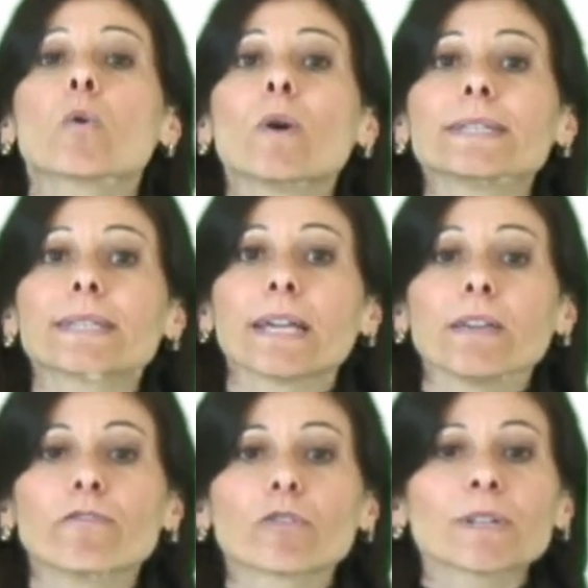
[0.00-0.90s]
This
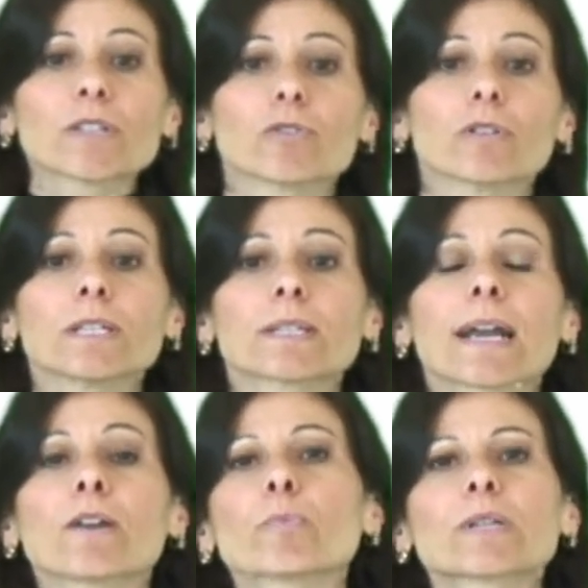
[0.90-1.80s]
information will be
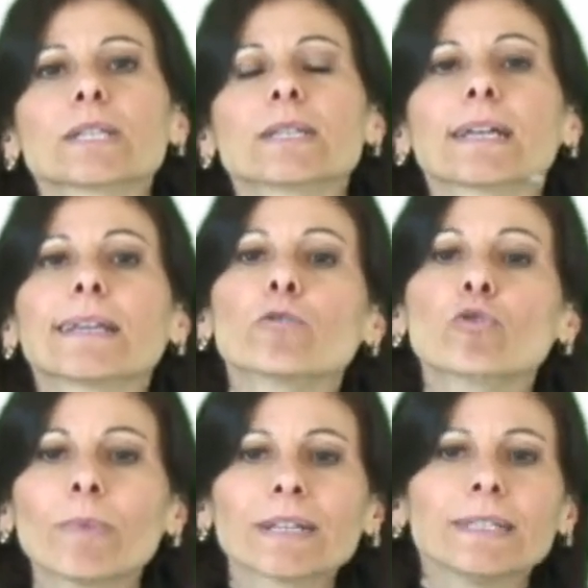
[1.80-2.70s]
presented
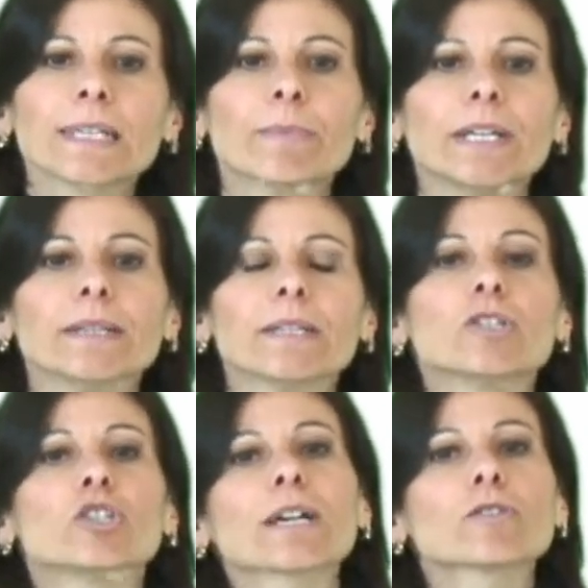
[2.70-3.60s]
automatically structured